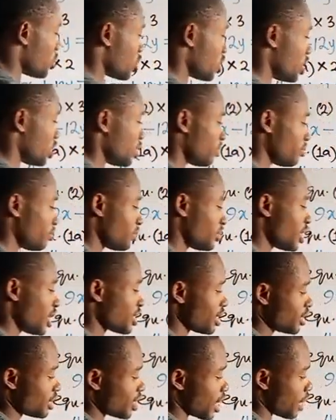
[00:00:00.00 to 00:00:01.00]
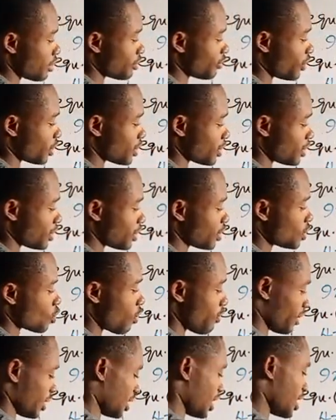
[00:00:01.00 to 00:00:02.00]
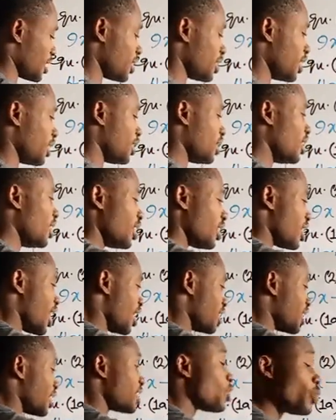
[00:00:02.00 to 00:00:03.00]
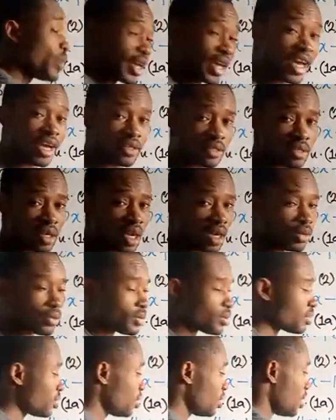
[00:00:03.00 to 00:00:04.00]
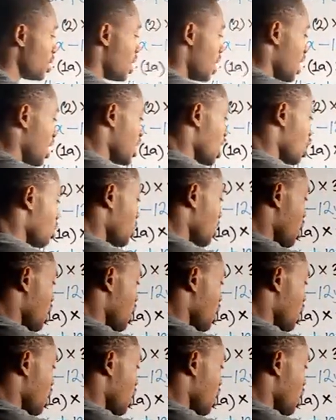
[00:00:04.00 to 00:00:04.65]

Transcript: these terms. 13 times 46 over 13. That 13 will cancel out. And then